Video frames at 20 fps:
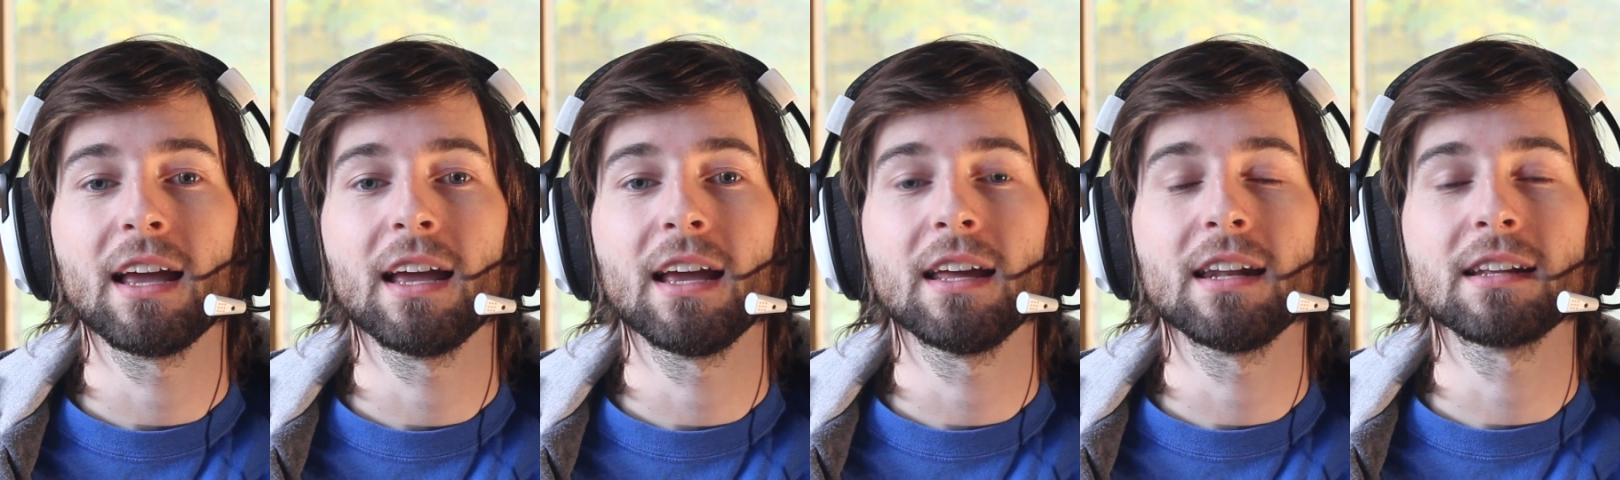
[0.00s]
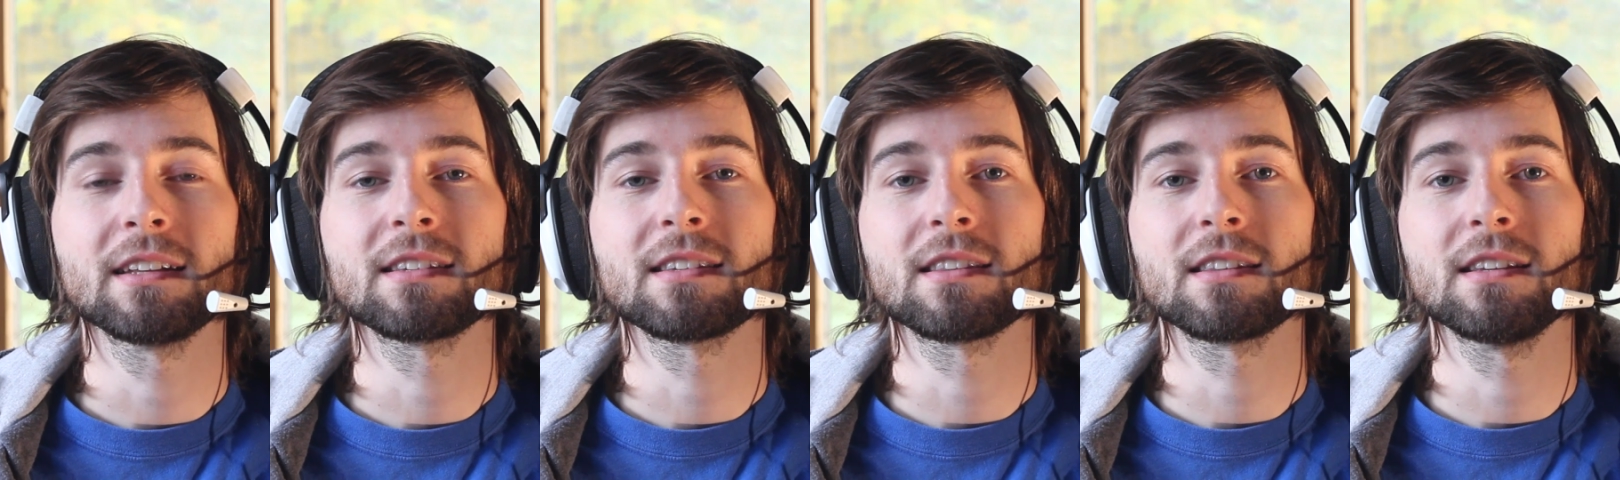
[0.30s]

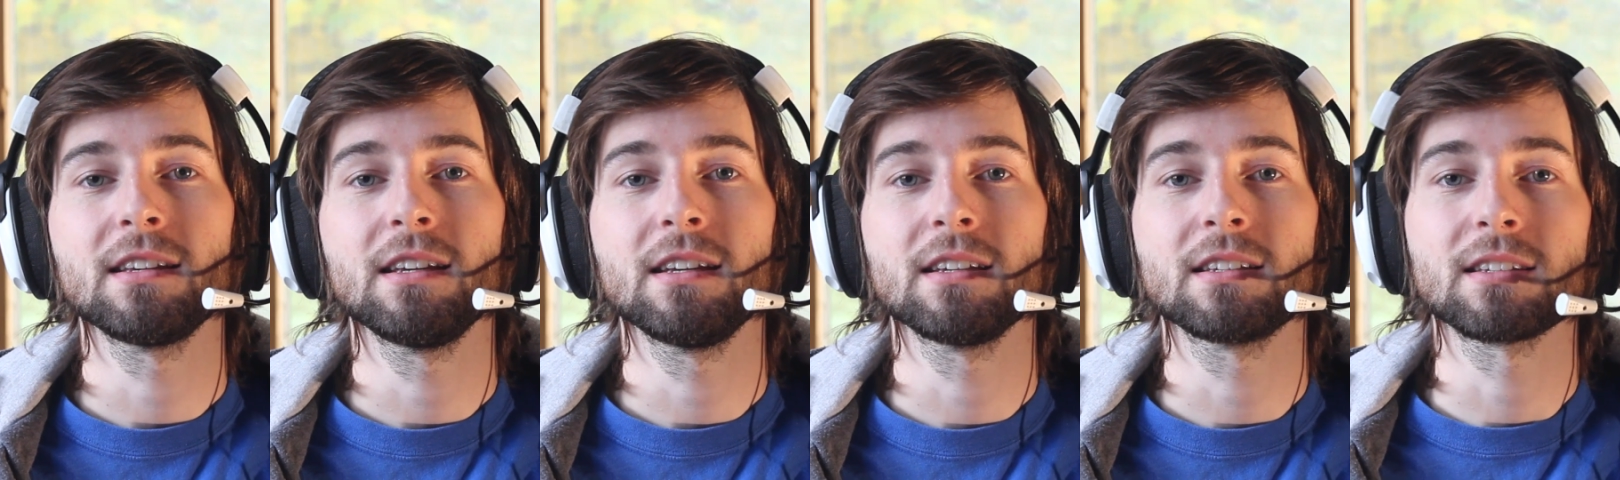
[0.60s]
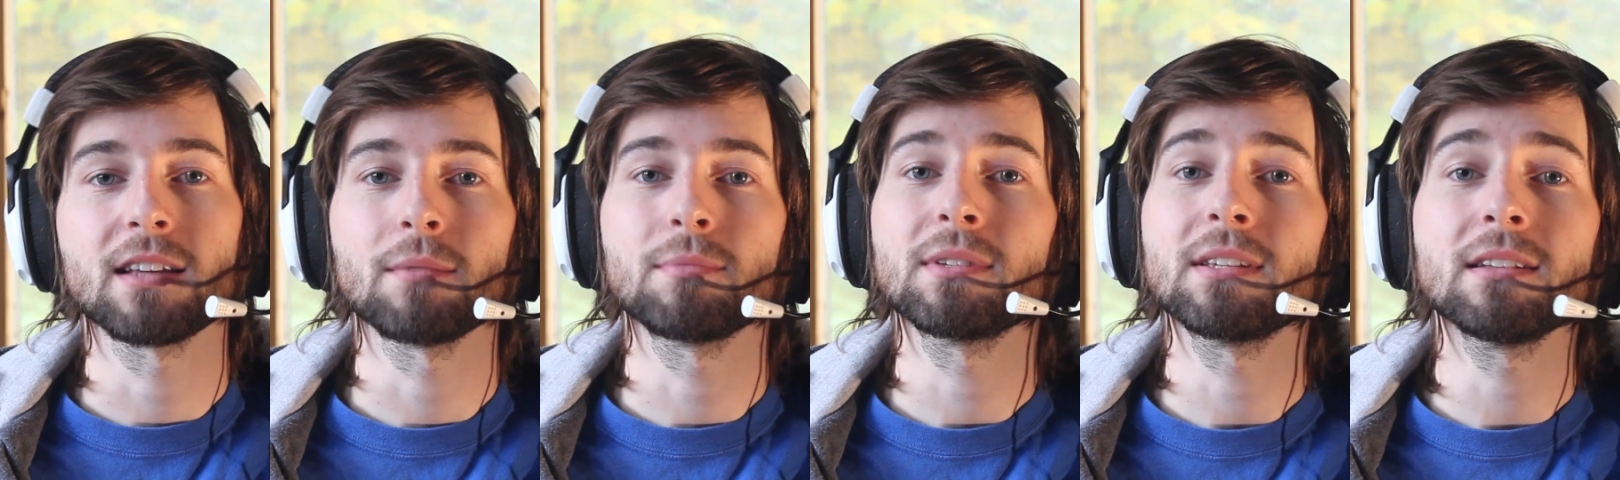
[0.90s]
and it's the
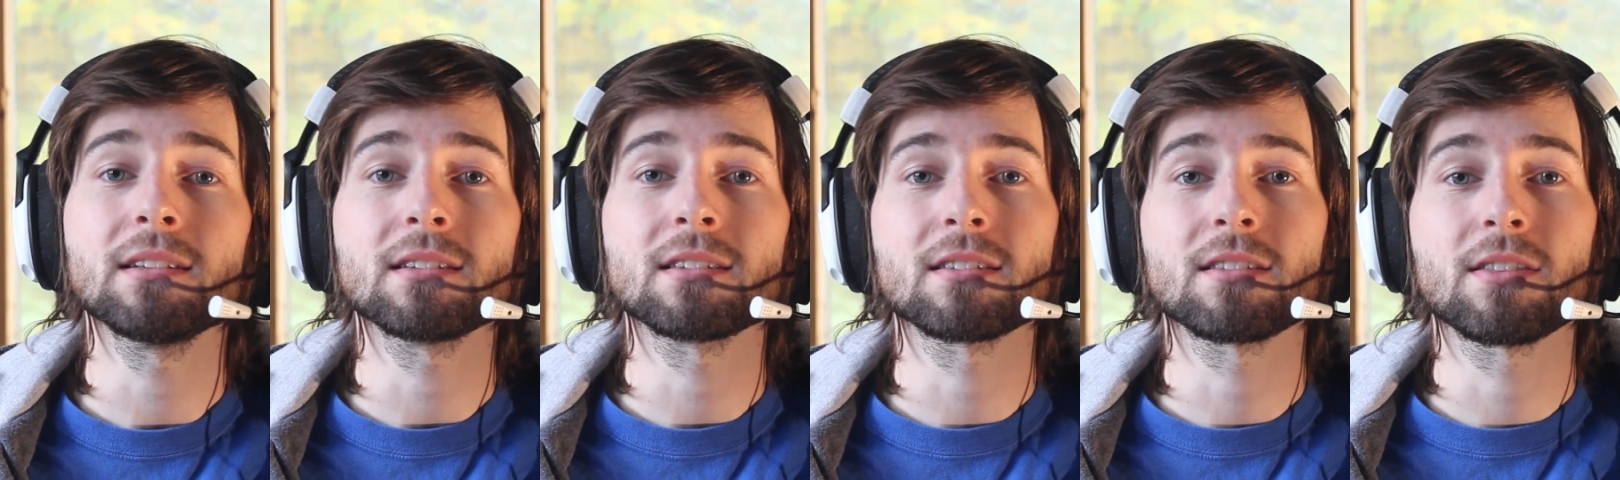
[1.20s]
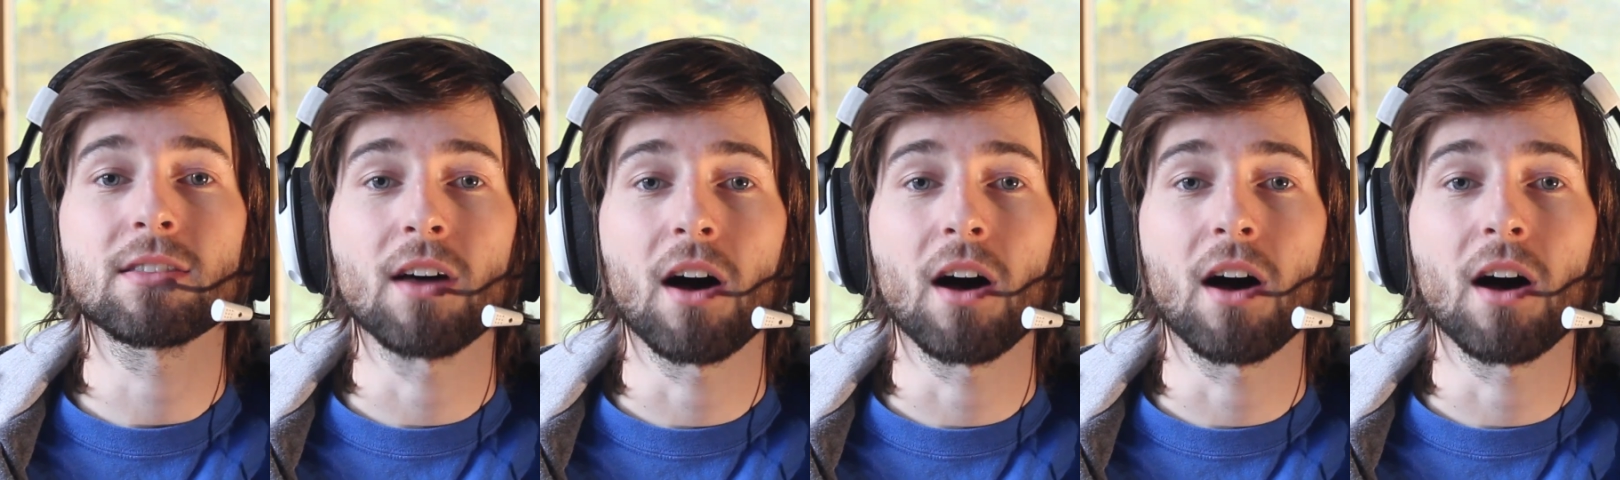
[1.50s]
substance